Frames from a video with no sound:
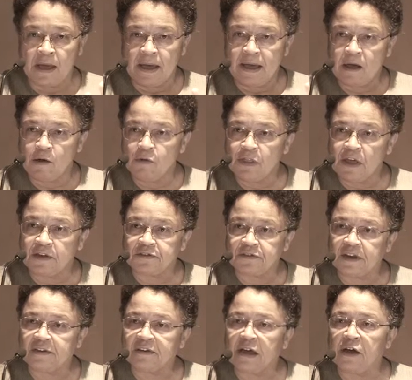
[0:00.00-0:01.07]
how they're
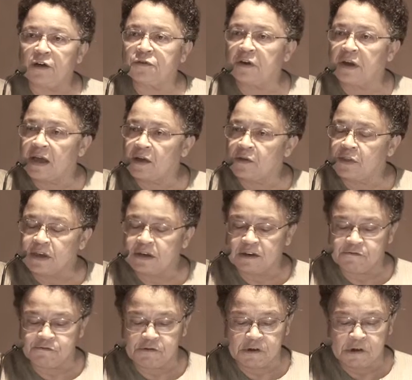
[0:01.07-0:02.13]
set out and how they
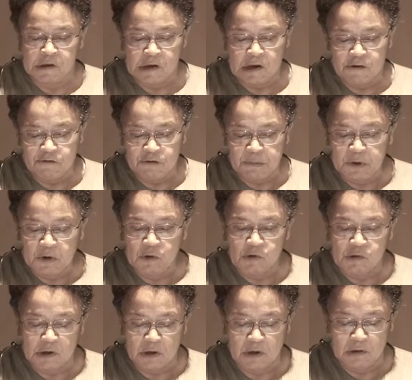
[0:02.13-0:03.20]
differ from
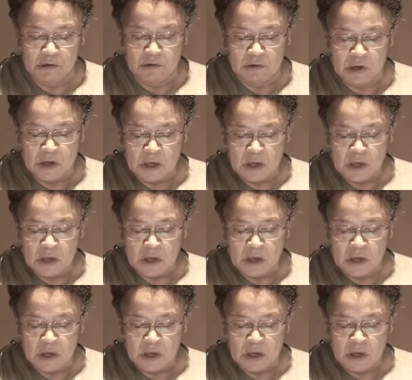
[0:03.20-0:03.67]
your code.